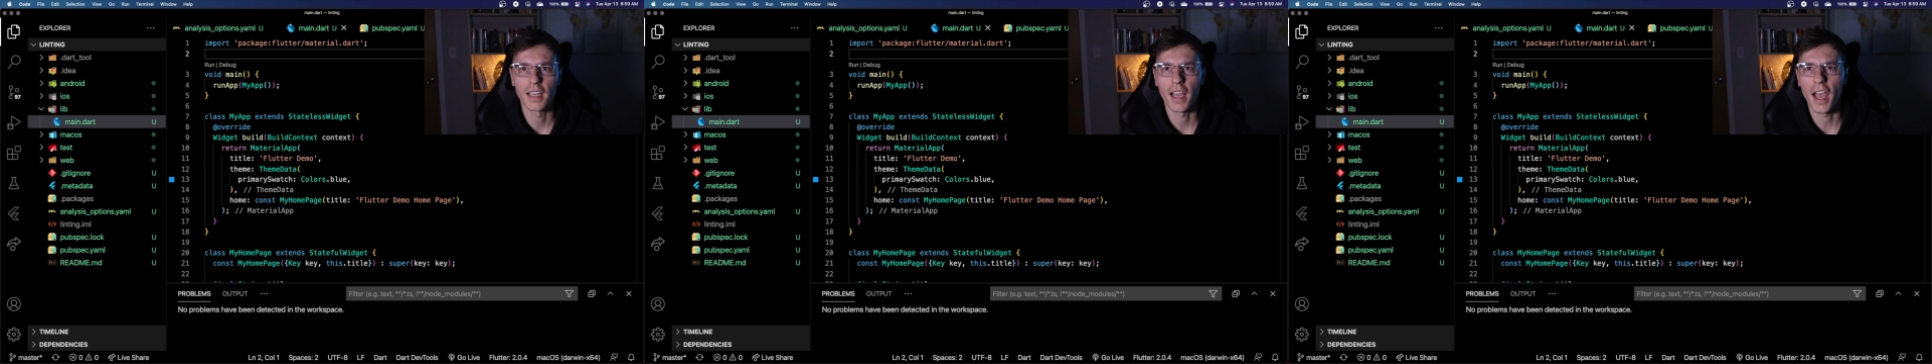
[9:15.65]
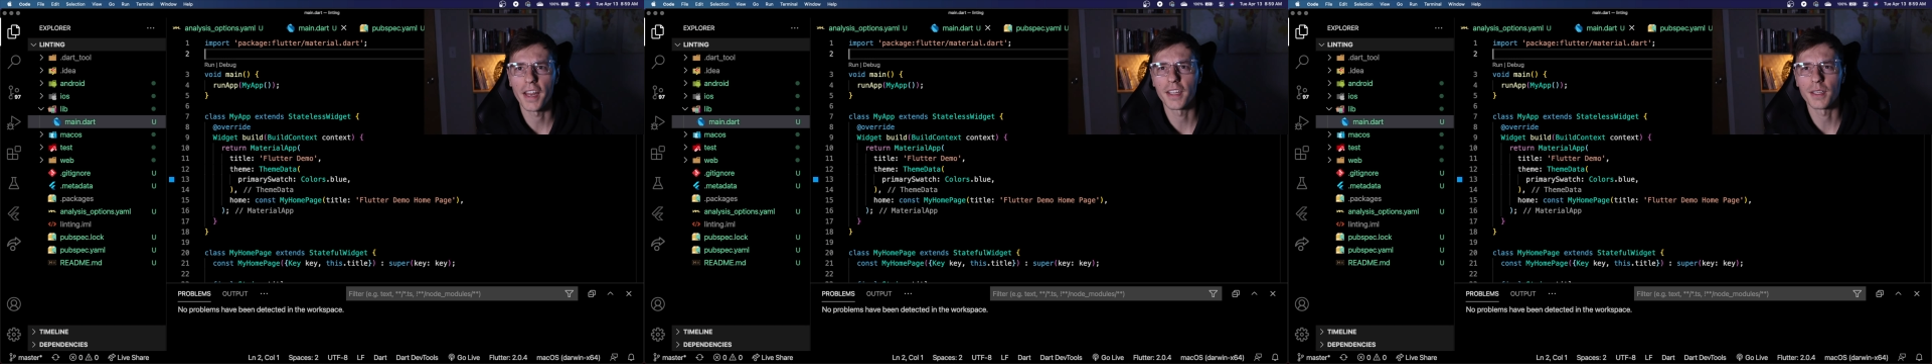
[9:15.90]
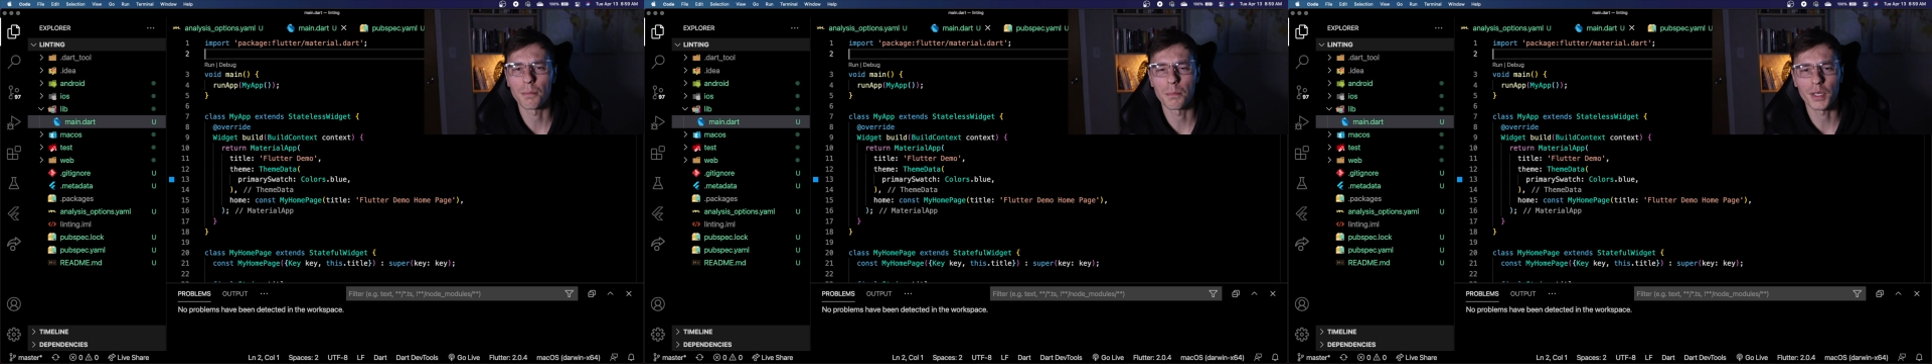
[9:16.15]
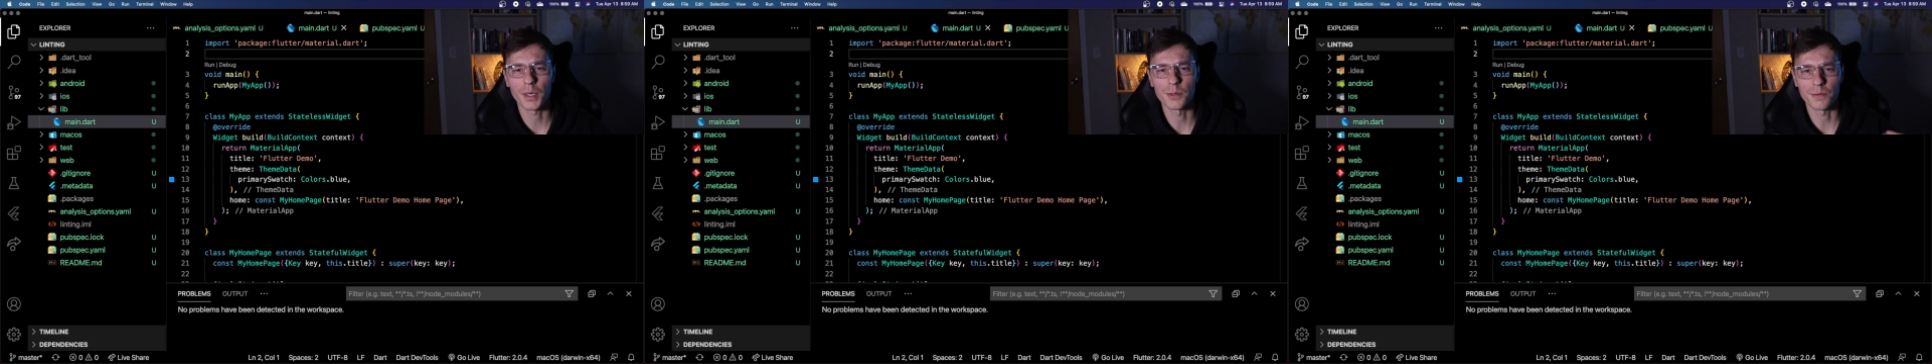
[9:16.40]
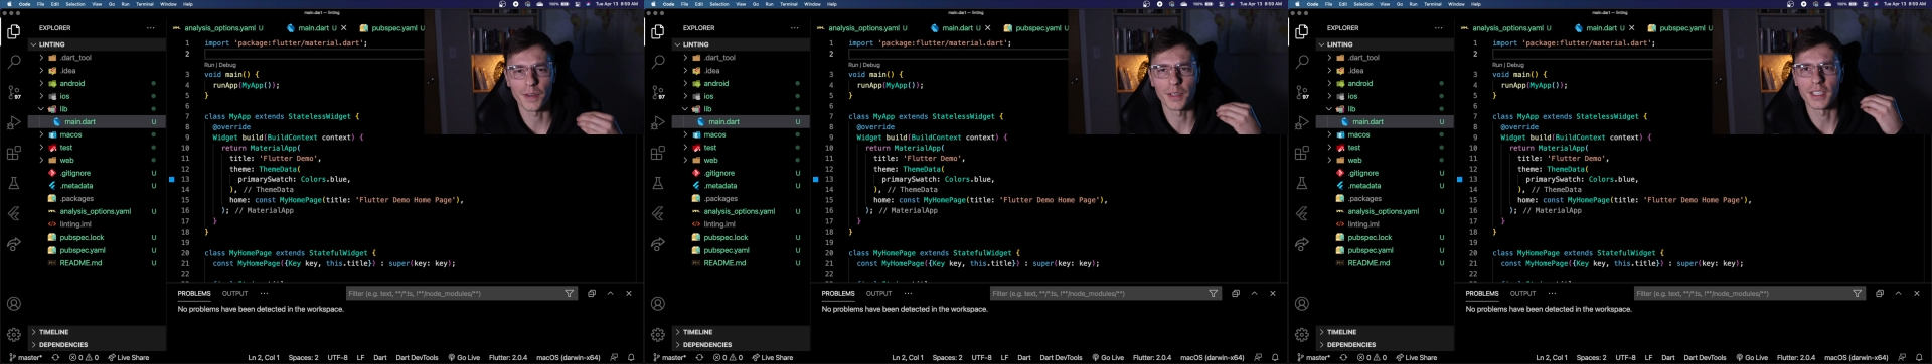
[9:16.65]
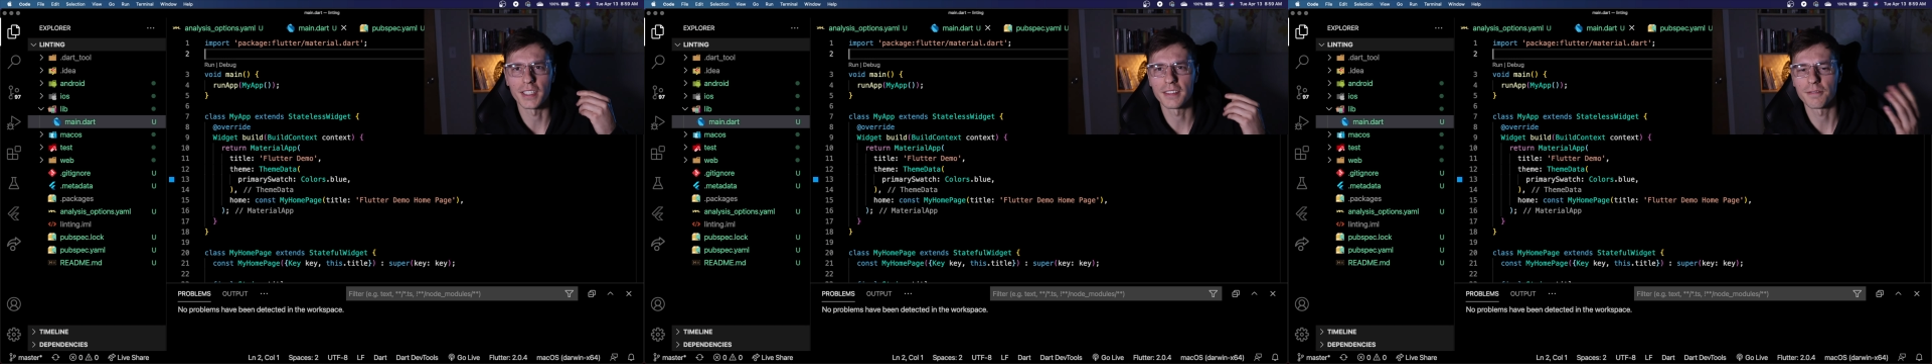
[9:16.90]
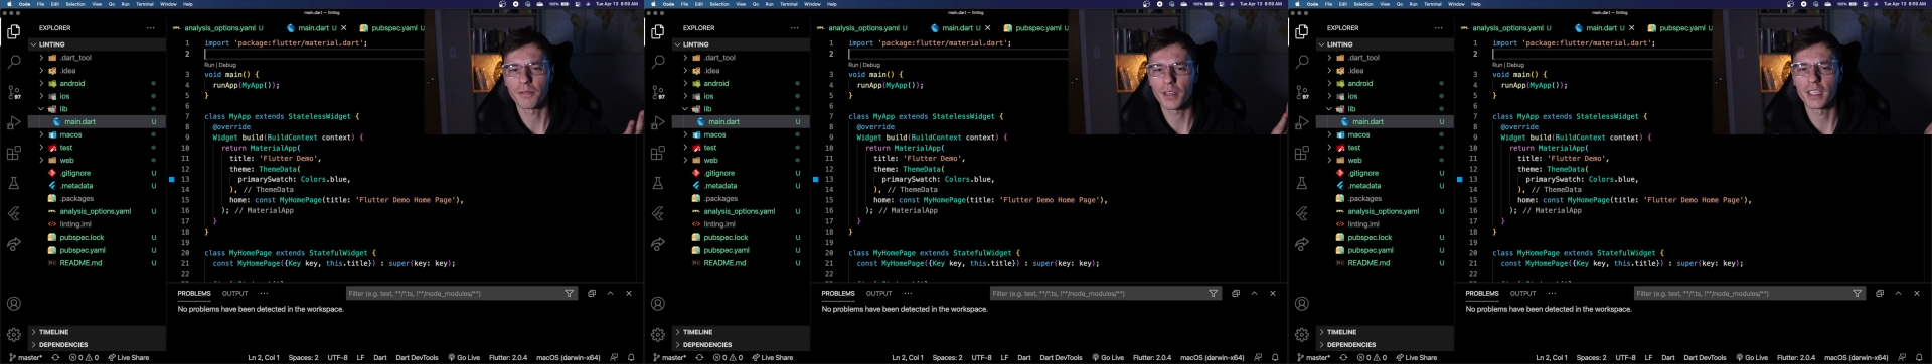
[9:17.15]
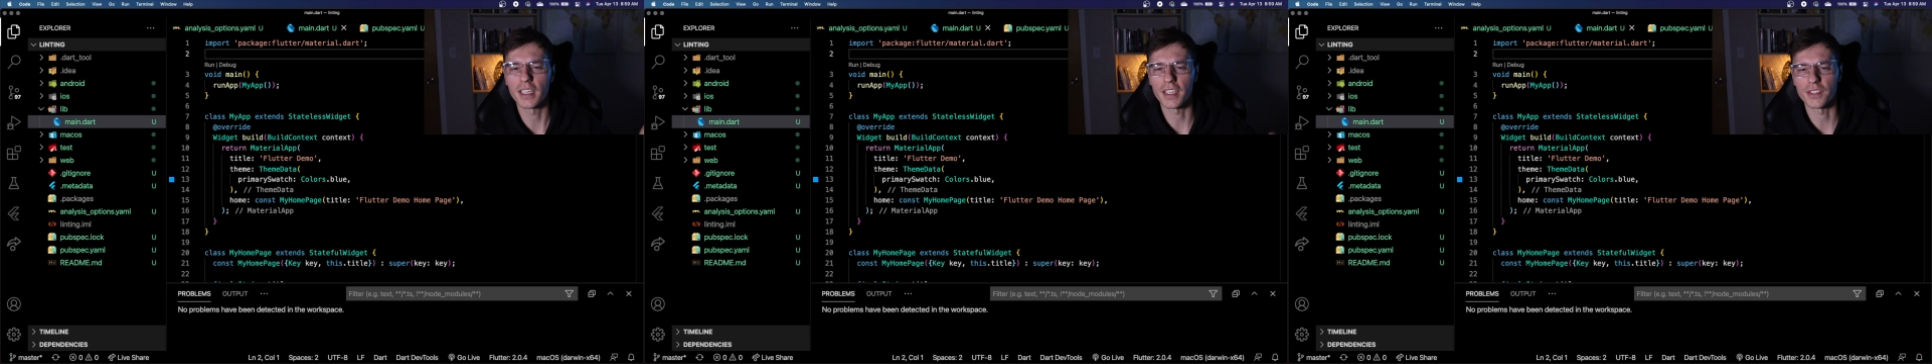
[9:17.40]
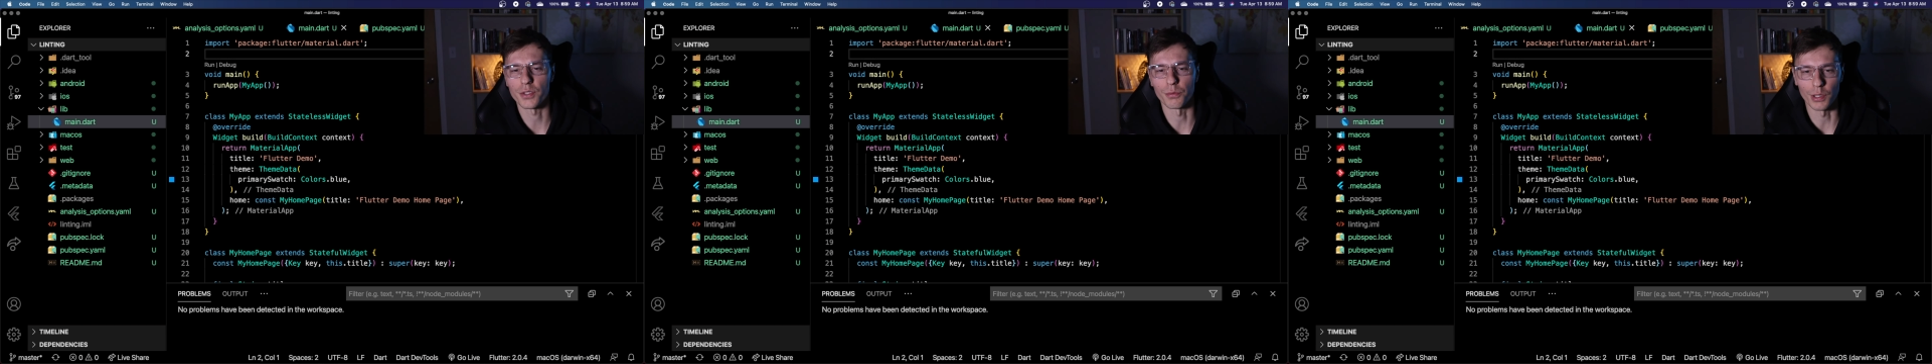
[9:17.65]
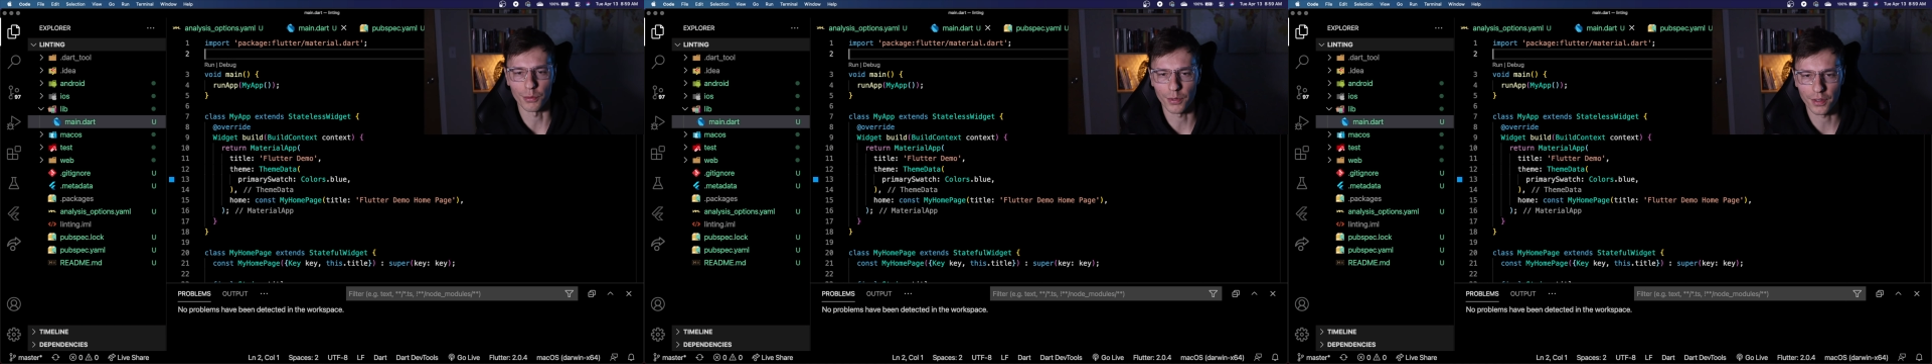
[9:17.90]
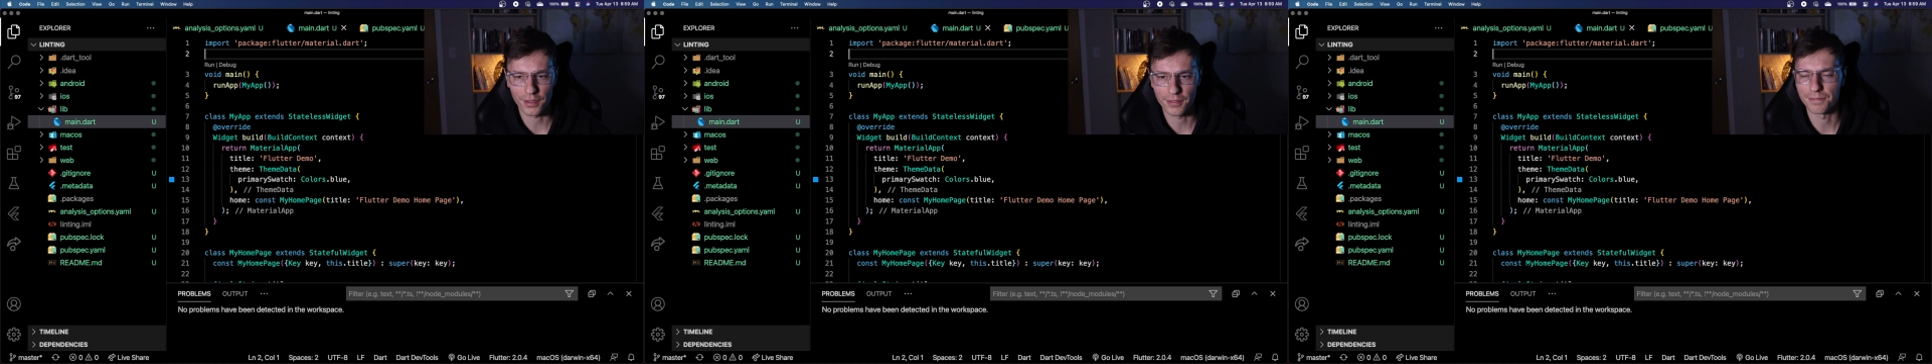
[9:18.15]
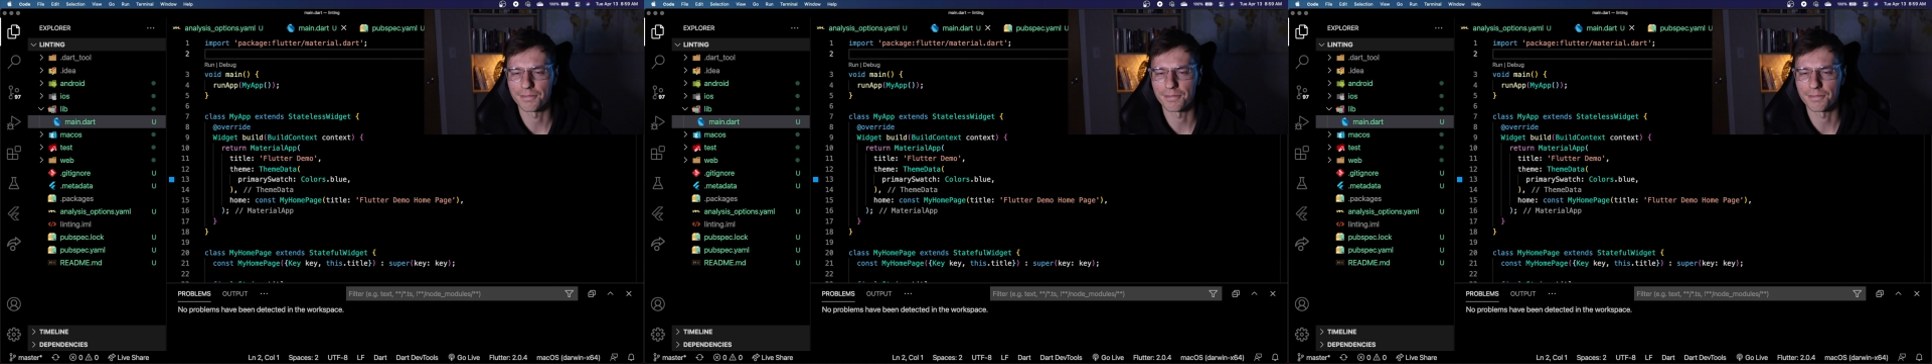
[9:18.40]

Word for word: and it becomes very, very nice to work with.